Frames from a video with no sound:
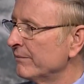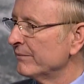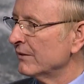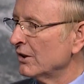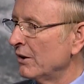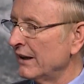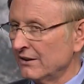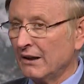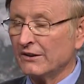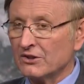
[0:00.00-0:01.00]
you know,
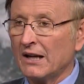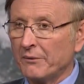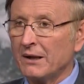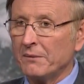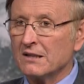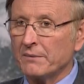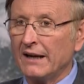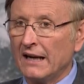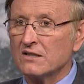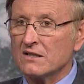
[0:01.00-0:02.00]
understand what he means by
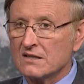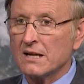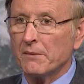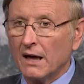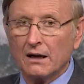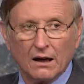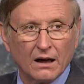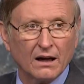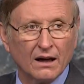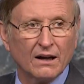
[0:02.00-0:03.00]
an ancient Semite?
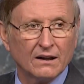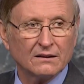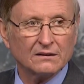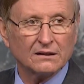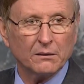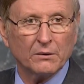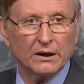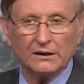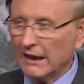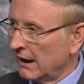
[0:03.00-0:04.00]

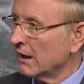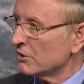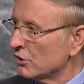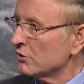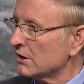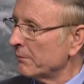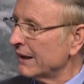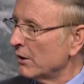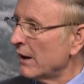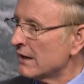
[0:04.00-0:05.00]
Someone, Jew,
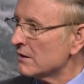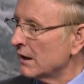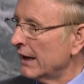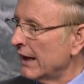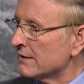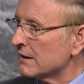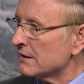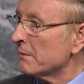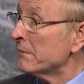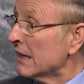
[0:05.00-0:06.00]
somebody who has a
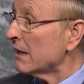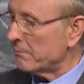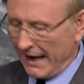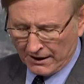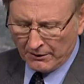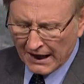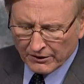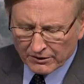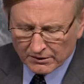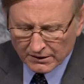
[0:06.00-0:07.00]
Semitic
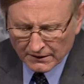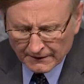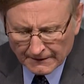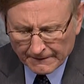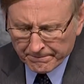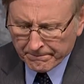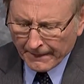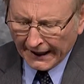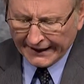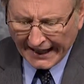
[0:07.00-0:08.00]
background.
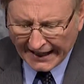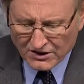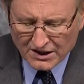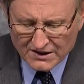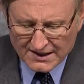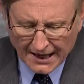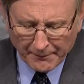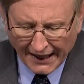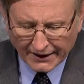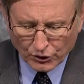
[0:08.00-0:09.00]
An ancient
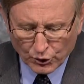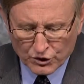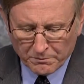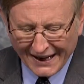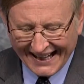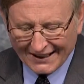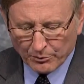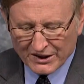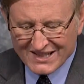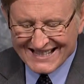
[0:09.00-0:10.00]
Semite whose mind
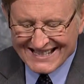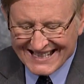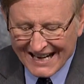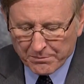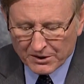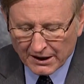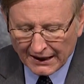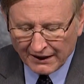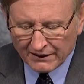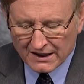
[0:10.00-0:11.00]
was steeped
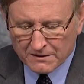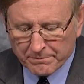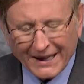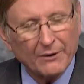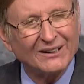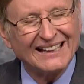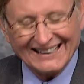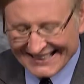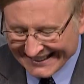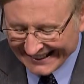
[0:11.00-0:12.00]
in this
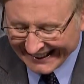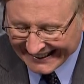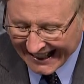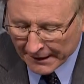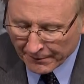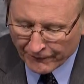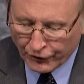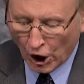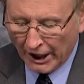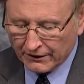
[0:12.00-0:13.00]
parallelistic type of
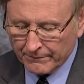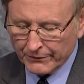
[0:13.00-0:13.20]
thought